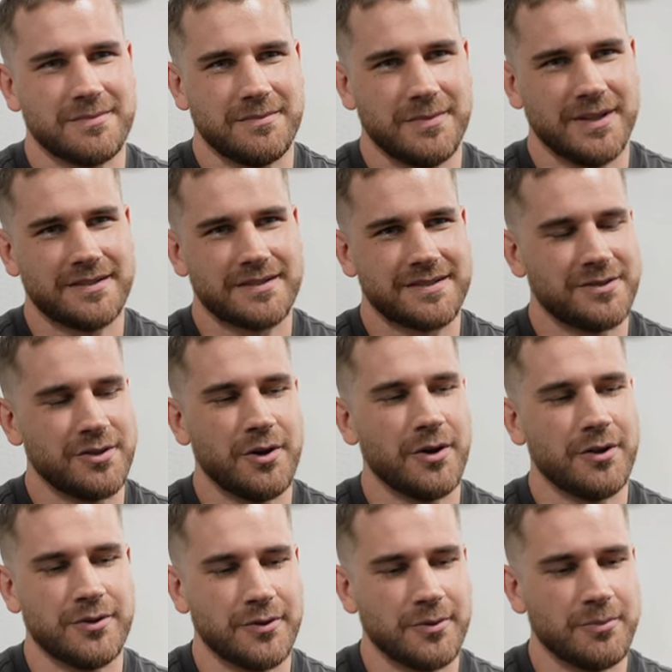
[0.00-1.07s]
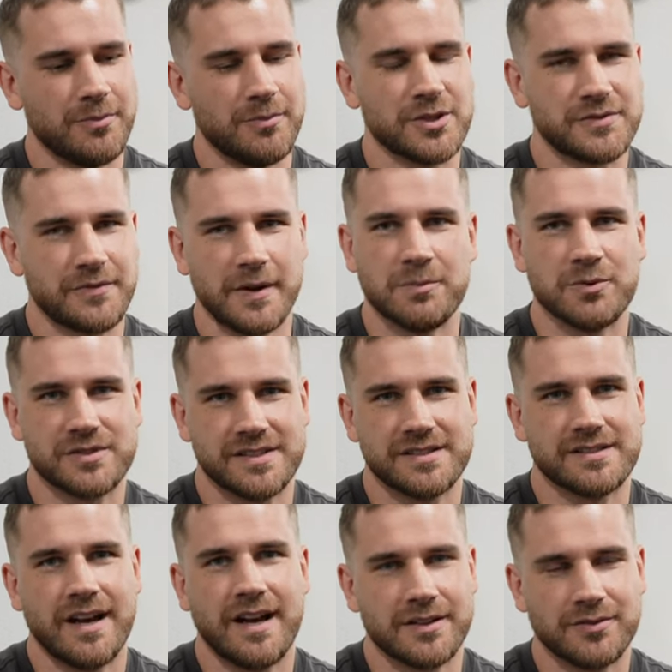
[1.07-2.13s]
but the most famous
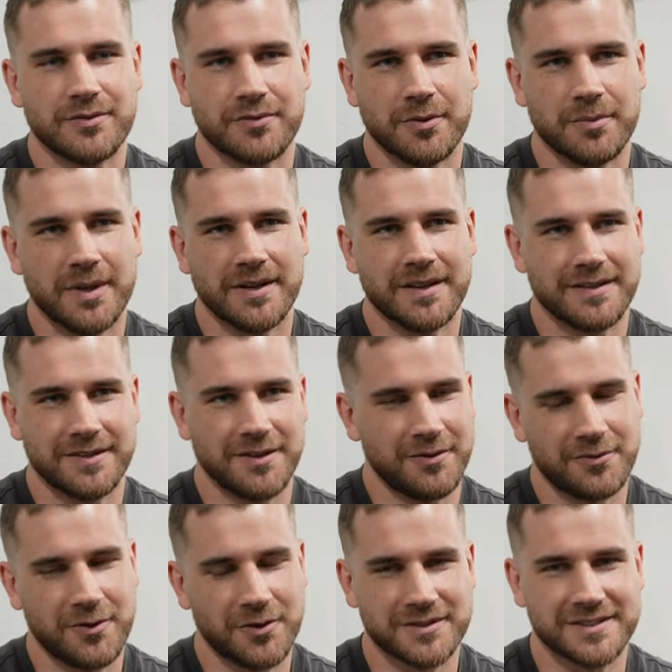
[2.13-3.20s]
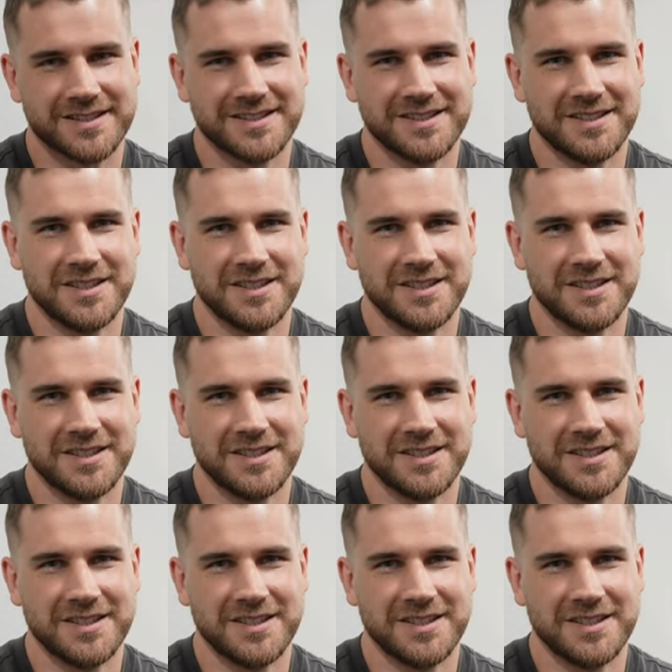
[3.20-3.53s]
is Arachnophobia, mm-hmm. Of course.